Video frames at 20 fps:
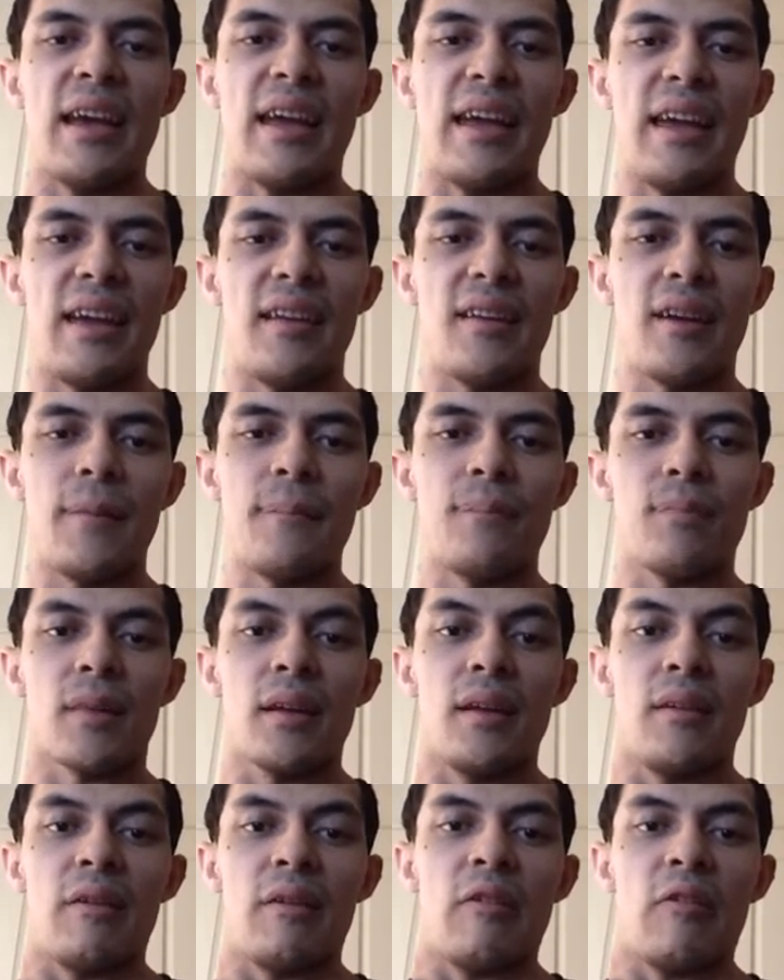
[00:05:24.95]
And
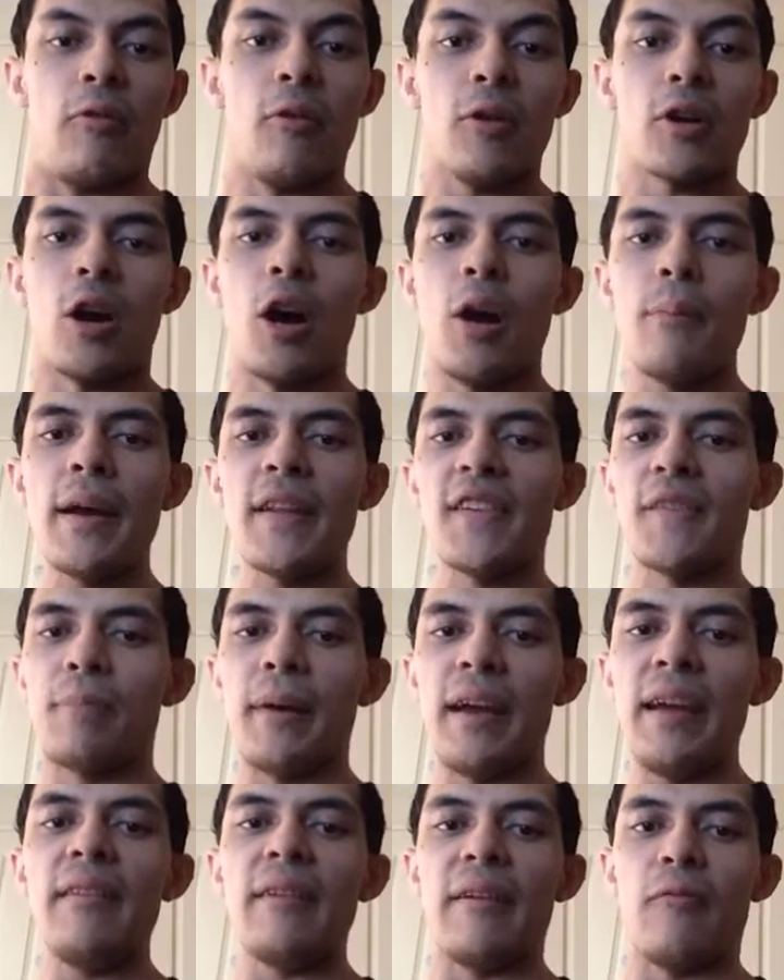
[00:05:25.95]
for combat
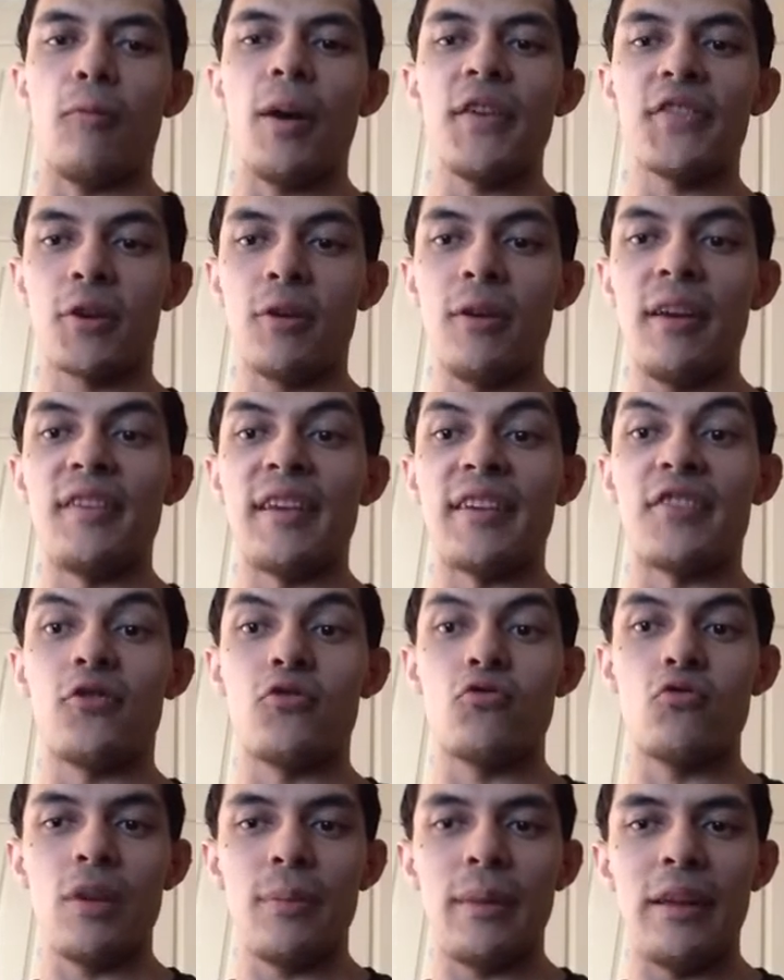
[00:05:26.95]
speed, Wesker is
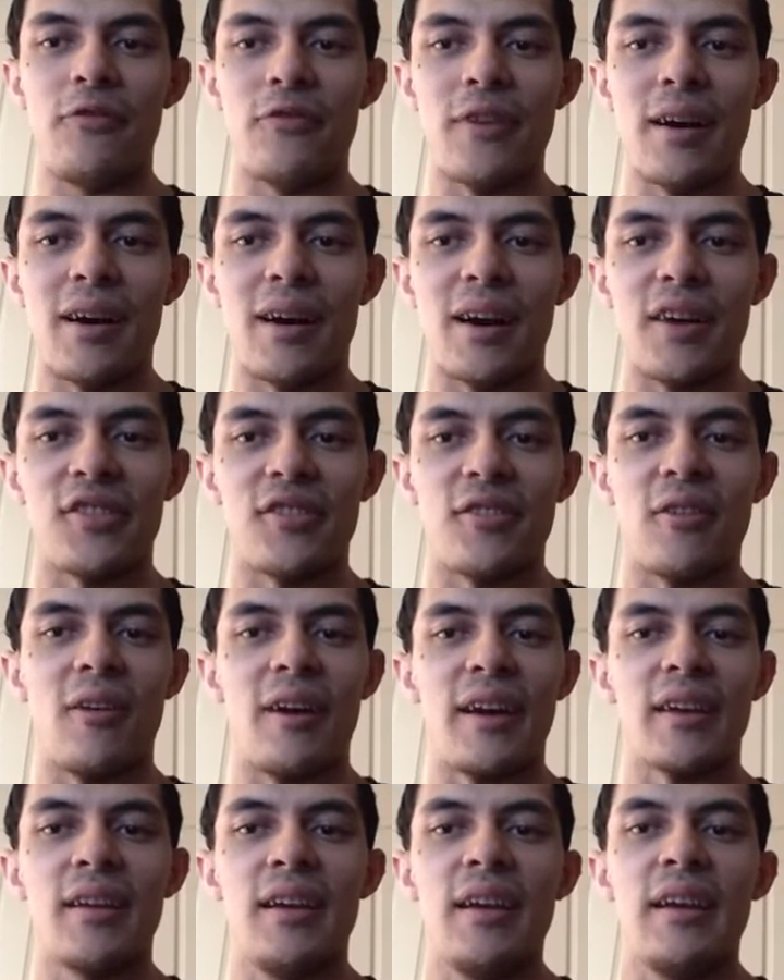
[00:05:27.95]
extremely fast.
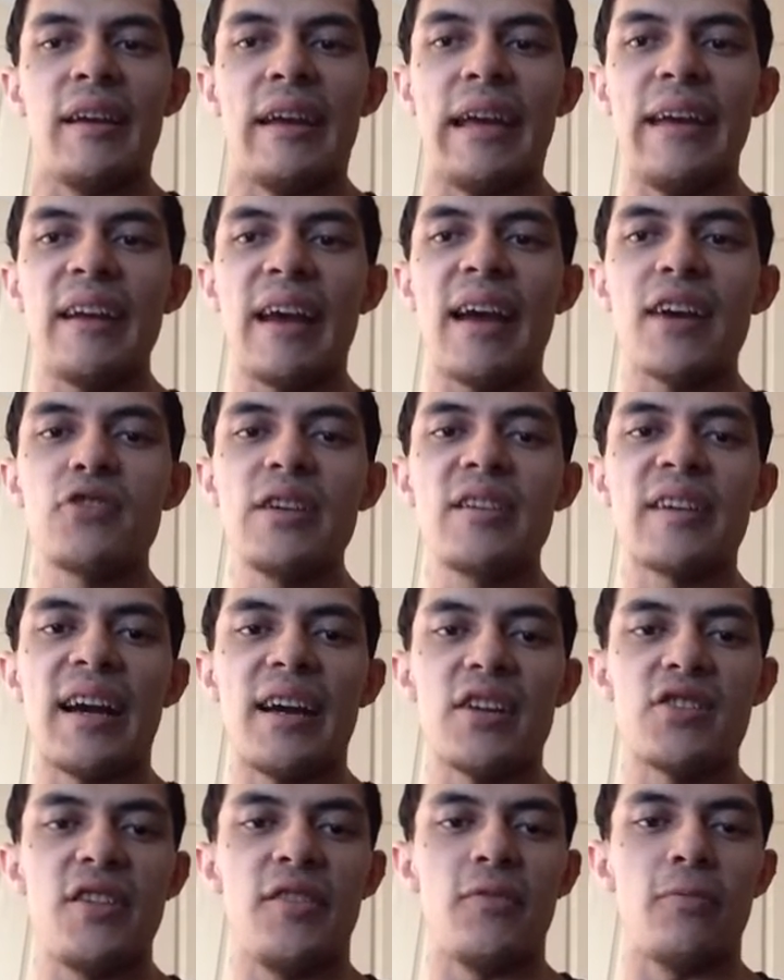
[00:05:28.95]
Like, he actually
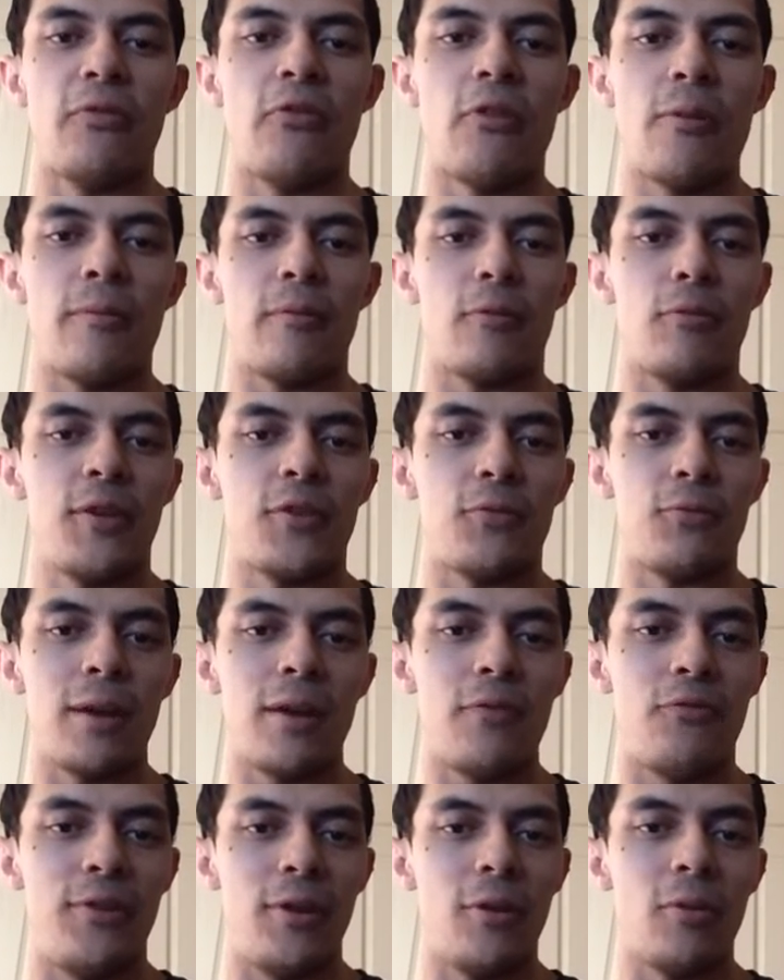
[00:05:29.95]
catches Chris
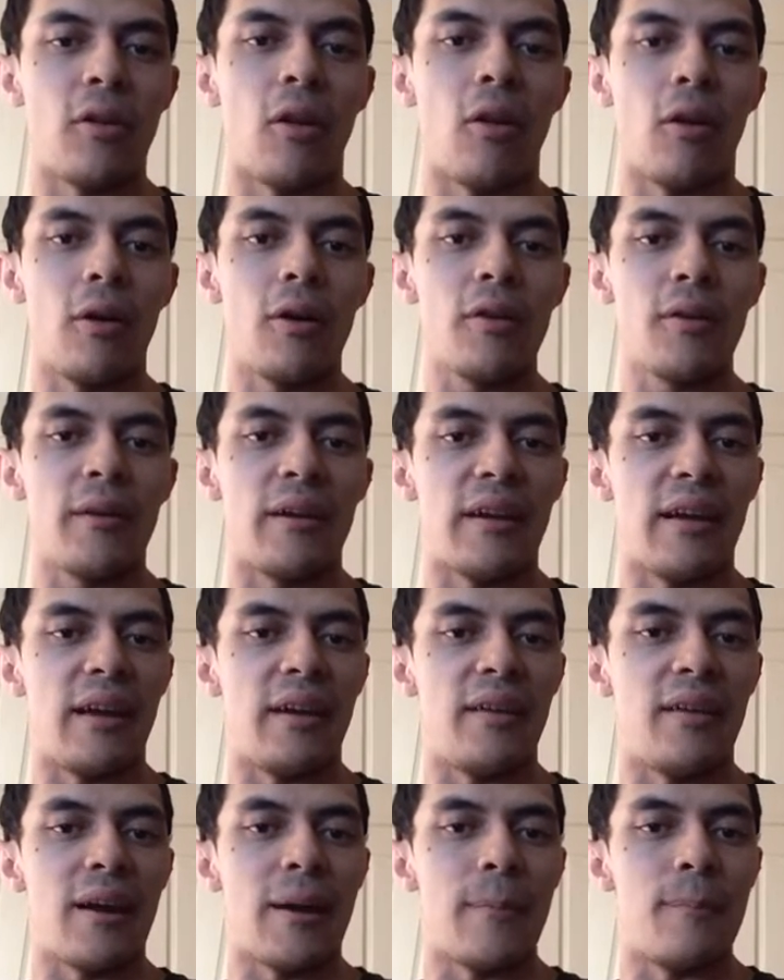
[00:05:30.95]
Redfield a lot.
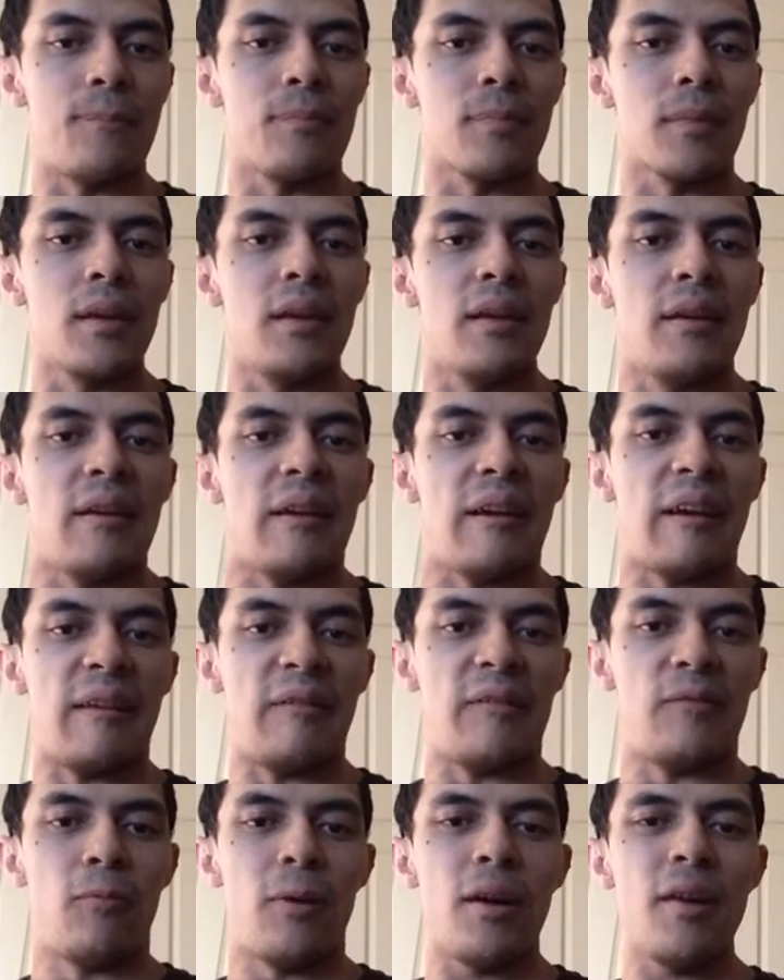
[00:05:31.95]
And
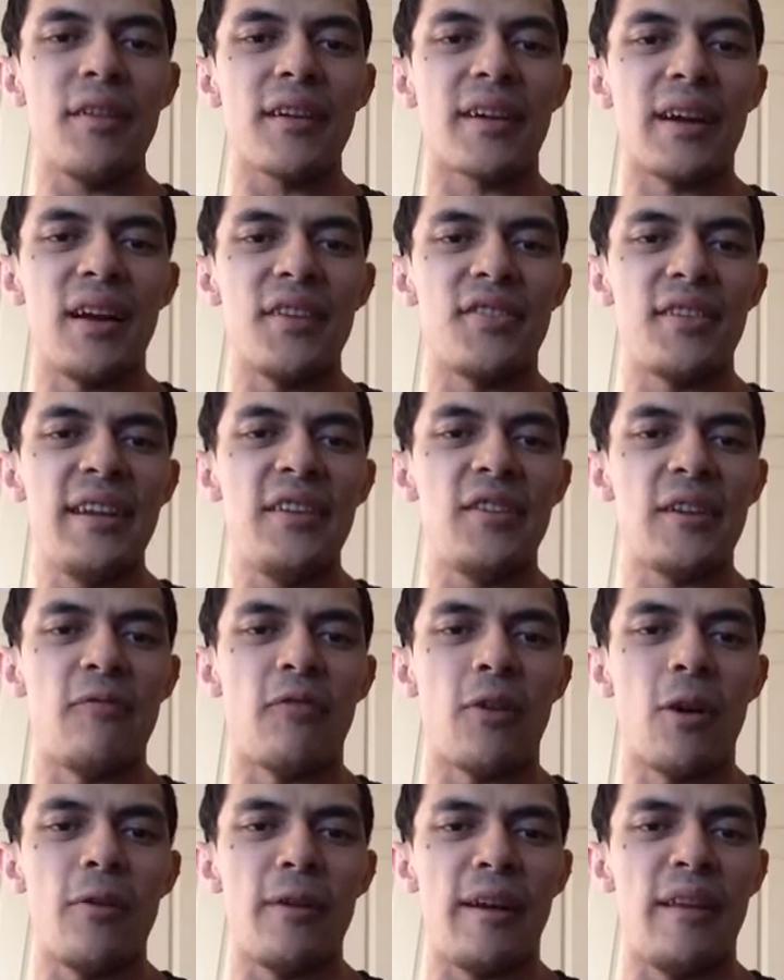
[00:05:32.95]
one of the cutscenes
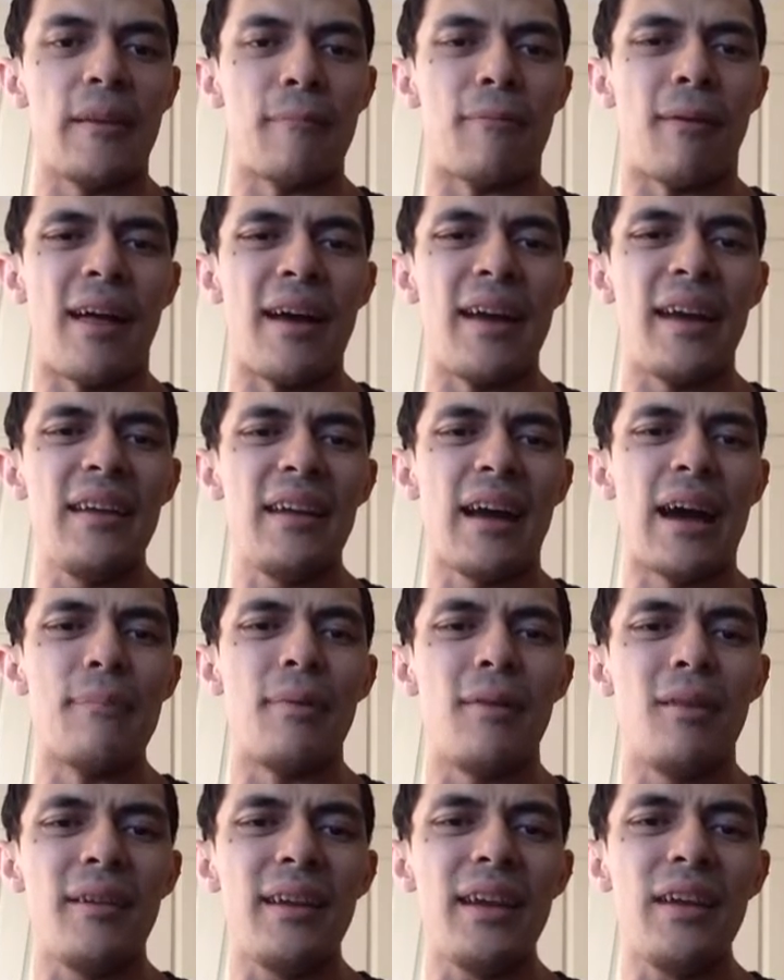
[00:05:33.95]
involved in the plane, I
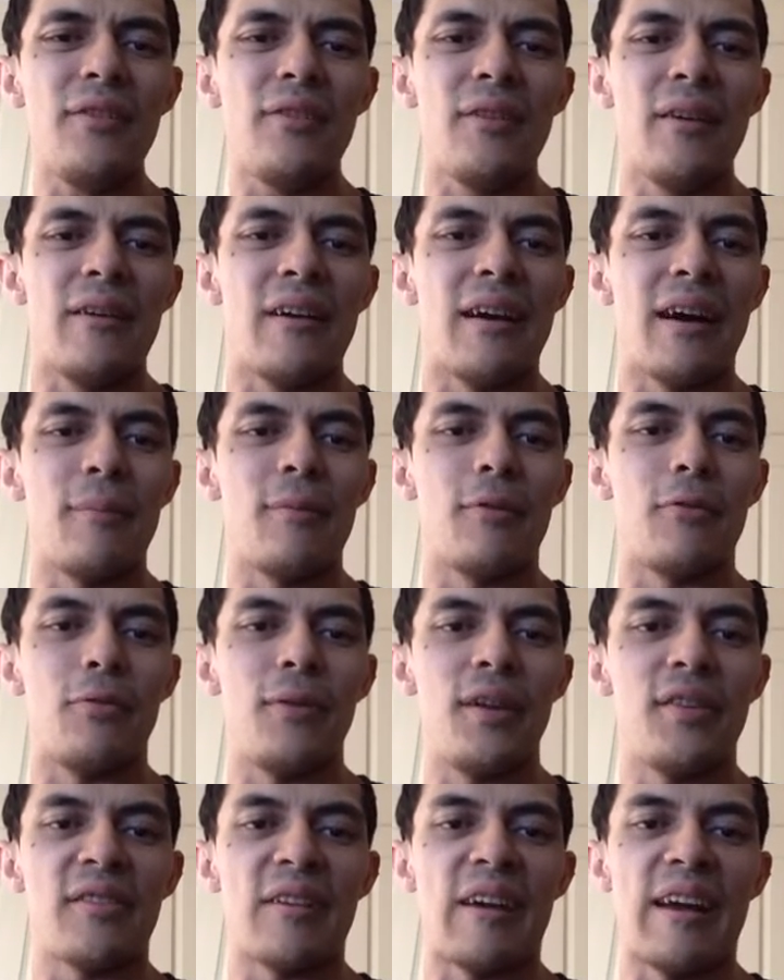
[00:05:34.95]
believe
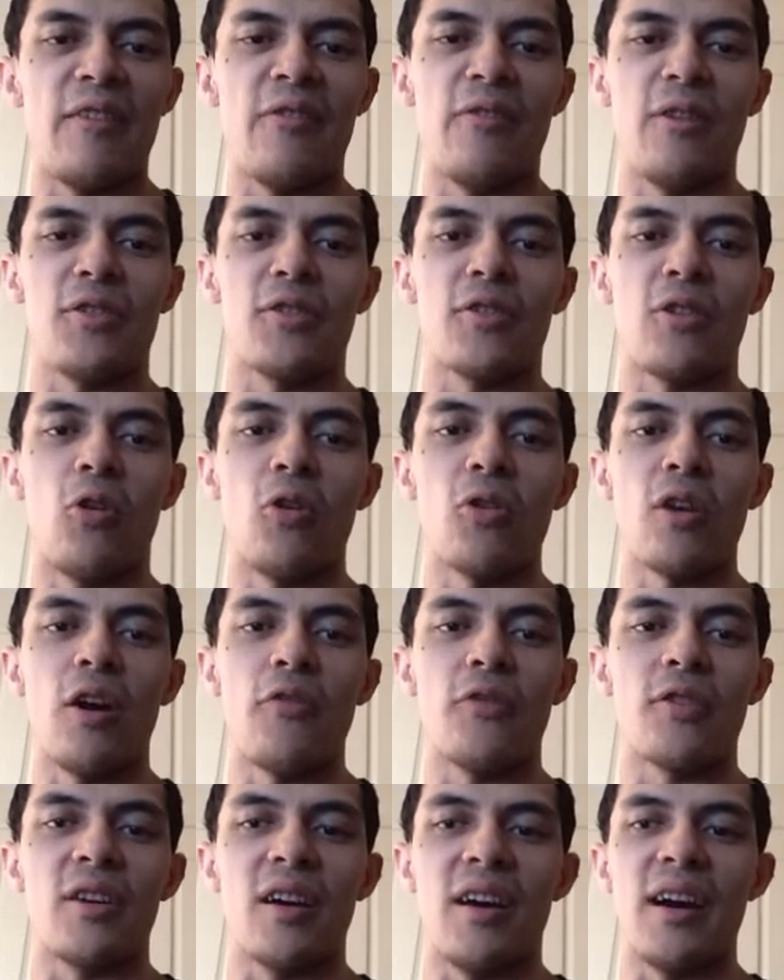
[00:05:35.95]
Chris was caught
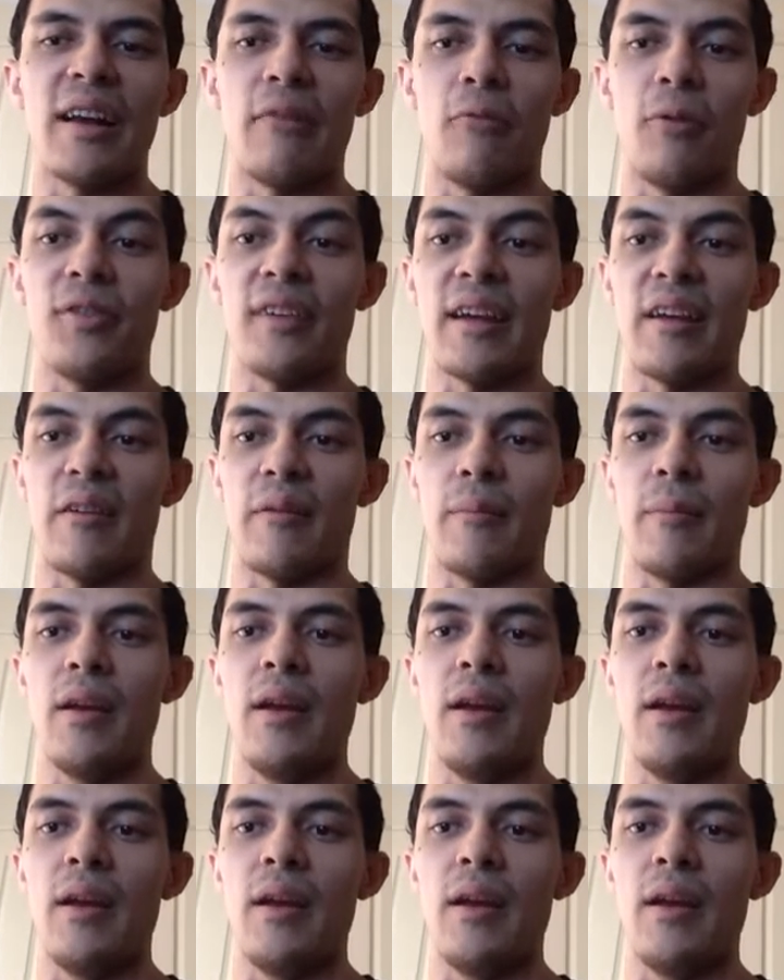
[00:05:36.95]
off guard and was at